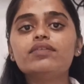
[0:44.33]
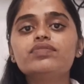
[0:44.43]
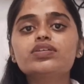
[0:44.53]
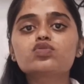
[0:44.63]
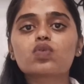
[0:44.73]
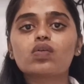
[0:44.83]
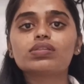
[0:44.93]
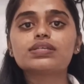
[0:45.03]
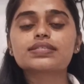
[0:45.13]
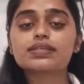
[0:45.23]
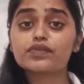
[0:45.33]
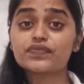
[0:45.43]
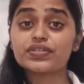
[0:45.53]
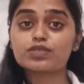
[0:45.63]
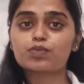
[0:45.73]
Never solve the
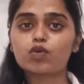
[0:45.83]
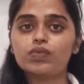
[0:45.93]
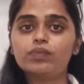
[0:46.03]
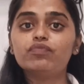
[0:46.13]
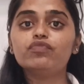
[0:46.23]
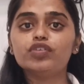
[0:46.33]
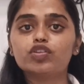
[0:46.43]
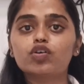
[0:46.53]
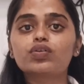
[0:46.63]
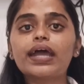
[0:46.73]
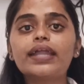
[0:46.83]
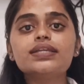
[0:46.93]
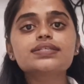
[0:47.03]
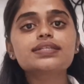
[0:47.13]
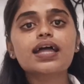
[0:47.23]
surface problem without
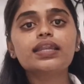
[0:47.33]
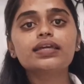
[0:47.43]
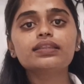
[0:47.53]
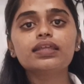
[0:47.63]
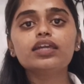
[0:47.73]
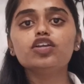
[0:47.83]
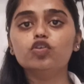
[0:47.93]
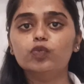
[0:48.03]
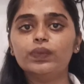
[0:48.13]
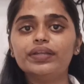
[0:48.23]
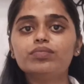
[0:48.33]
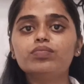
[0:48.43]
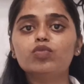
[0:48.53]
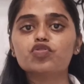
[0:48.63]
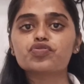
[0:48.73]
understanding the human